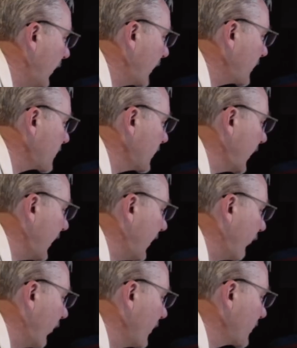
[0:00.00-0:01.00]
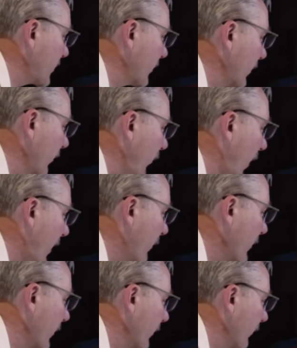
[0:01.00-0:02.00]
I can see I have one that's a little
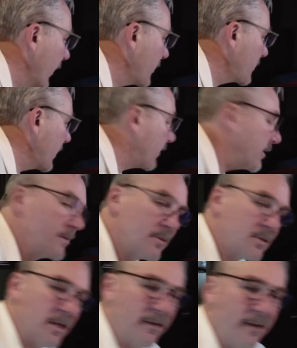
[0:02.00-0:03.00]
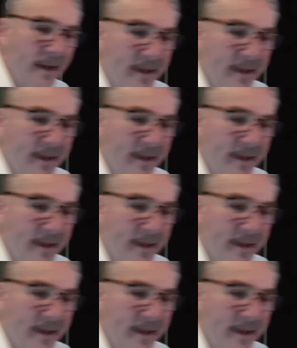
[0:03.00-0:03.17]
wider than the rest now that you said that.